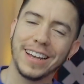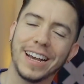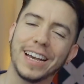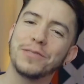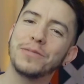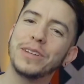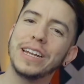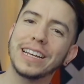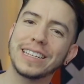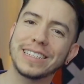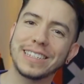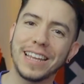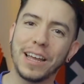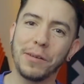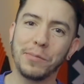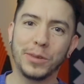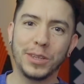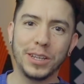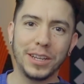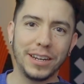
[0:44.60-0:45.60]
has been
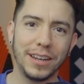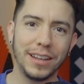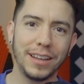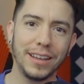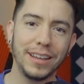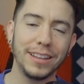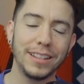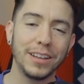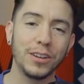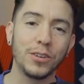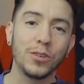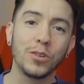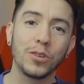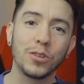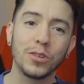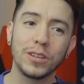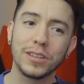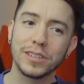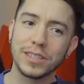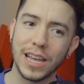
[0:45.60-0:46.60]
accepted in the
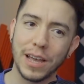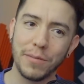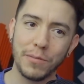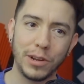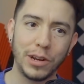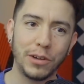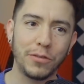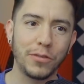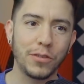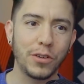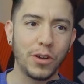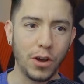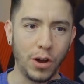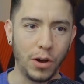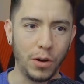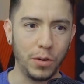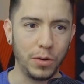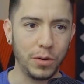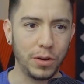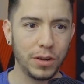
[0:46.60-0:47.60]
Google Summit of
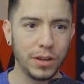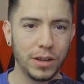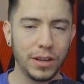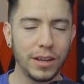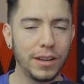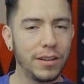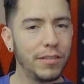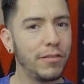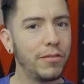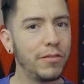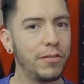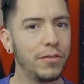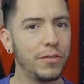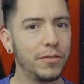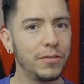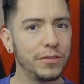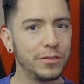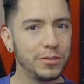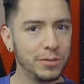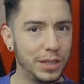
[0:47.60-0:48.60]
Code
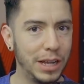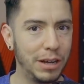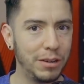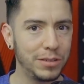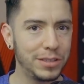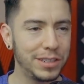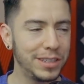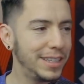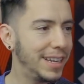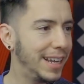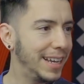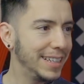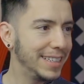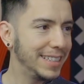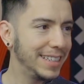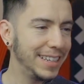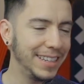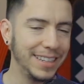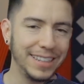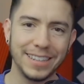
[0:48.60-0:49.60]

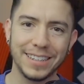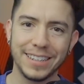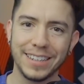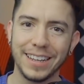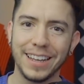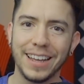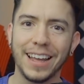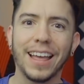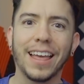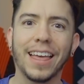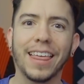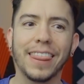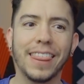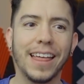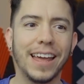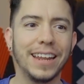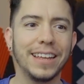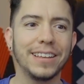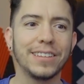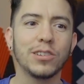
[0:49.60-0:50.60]
2019.
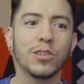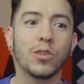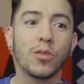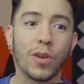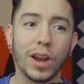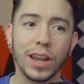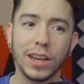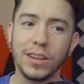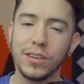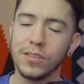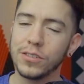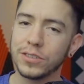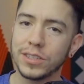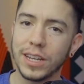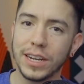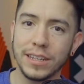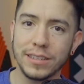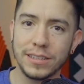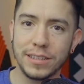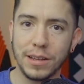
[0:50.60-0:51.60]
That is great news.
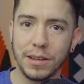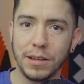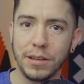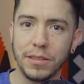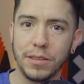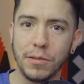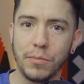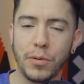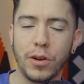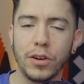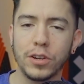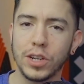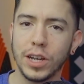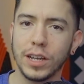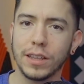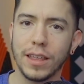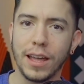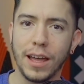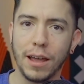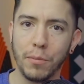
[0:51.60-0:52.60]
That is the
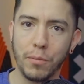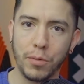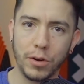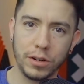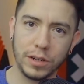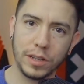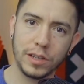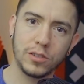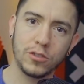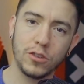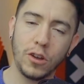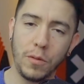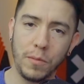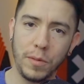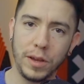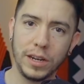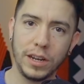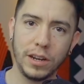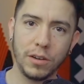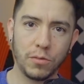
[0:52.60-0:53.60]
project that brought us so
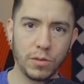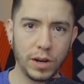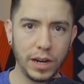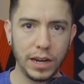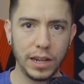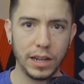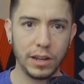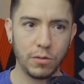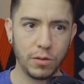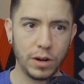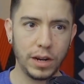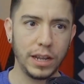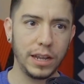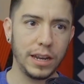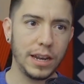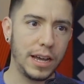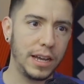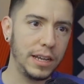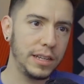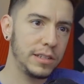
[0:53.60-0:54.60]
many really
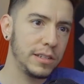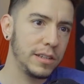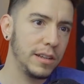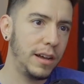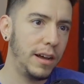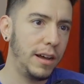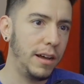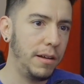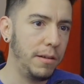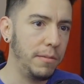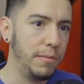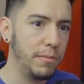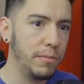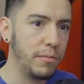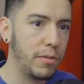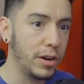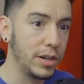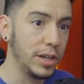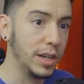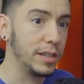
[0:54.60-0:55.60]
nice
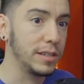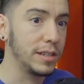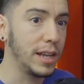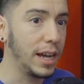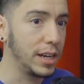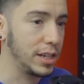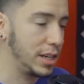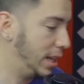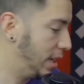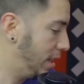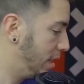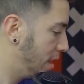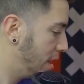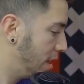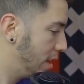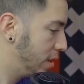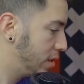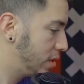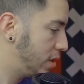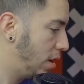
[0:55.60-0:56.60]
projects actually.
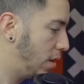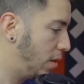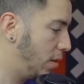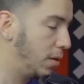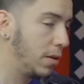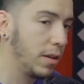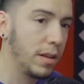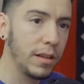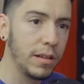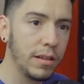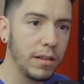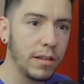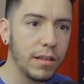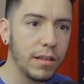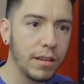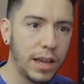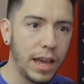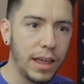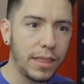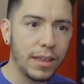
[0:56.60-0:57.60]
So
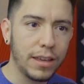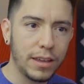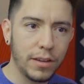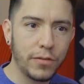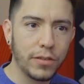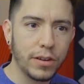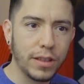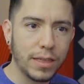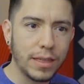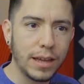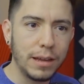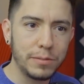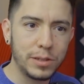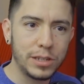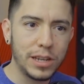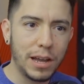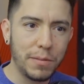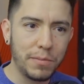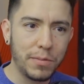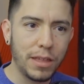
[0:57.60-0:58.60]
okay, thank you for the thumbs
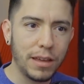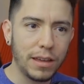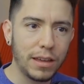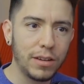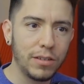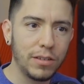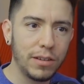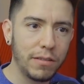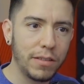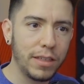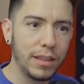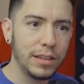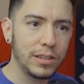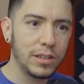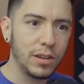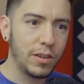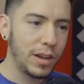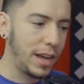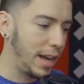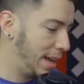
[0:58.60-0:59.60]
up. Thank you, everything is
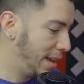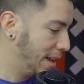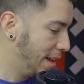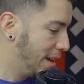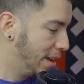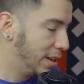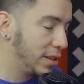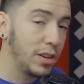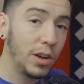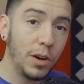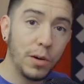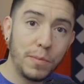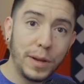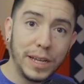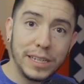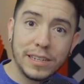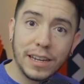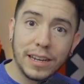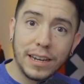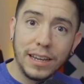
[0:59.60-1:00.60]
okay. So
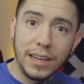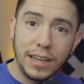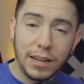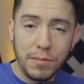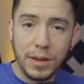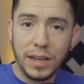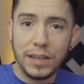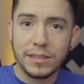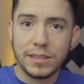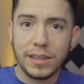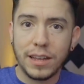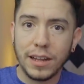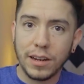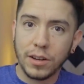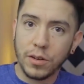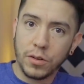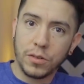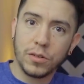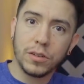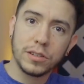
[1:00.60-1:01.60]
basically it means that
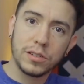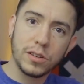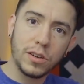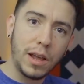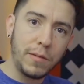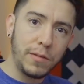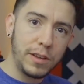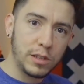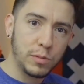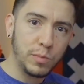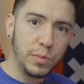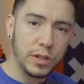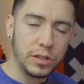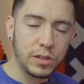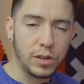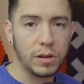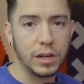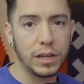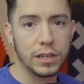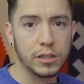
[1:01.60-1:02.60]
Google is gonna be
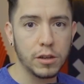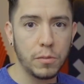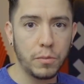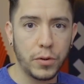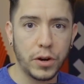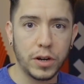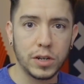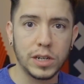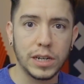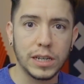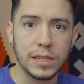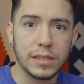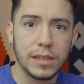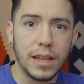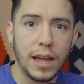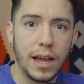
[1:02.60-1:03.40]
sponsoring some projects